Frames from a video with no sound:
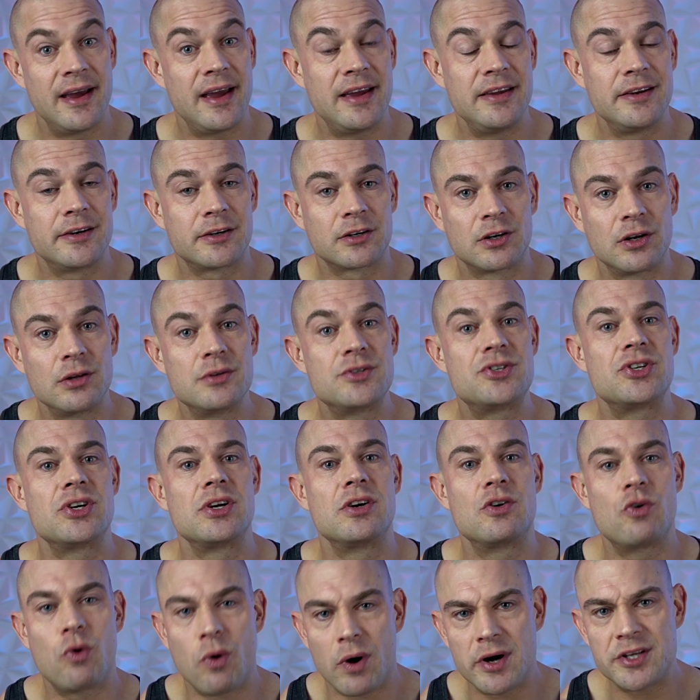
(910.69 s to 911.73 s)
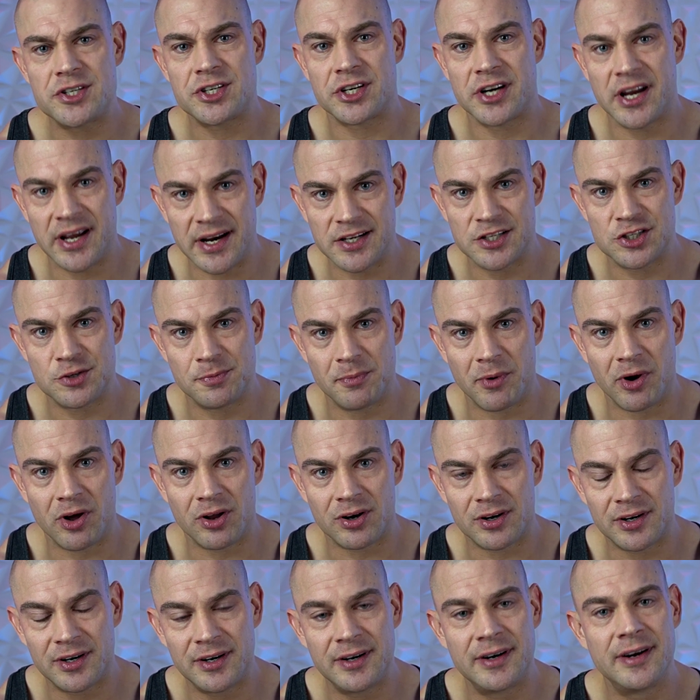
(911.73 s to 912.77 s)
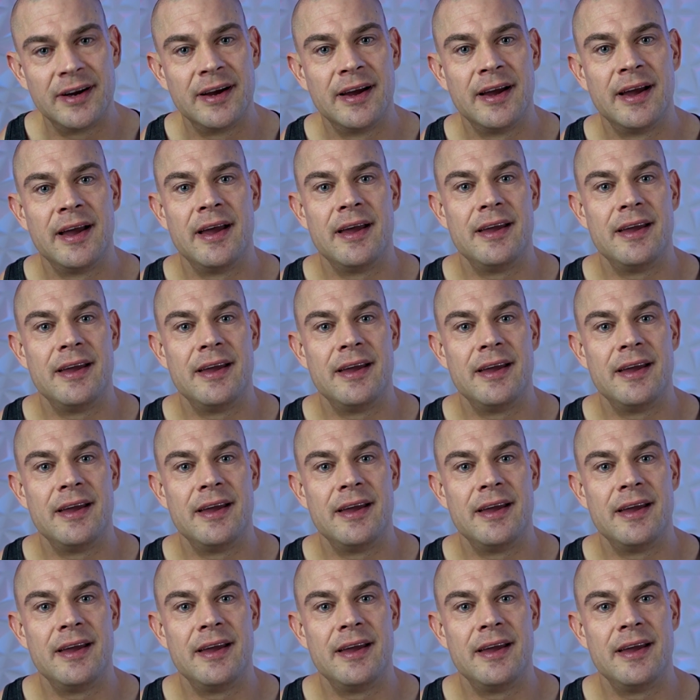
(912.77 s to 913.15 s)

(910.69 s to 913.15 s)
and your glutes and quads are getting smaller,